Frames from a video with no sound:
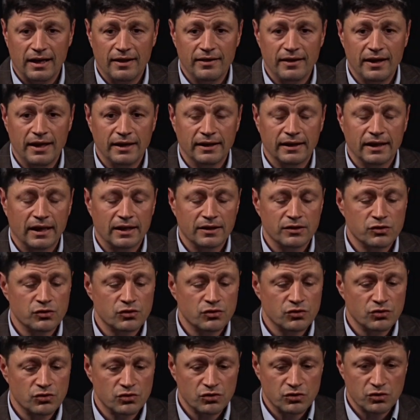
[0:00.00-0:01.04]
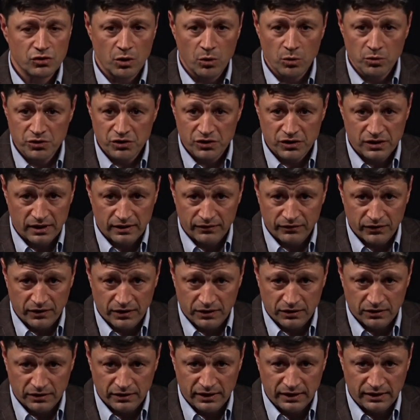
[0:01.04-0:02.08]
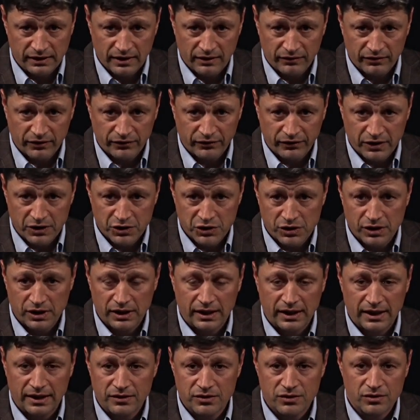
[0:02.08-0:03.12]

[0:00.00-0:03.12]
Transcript: and they got so stiff that their knee never functioned again.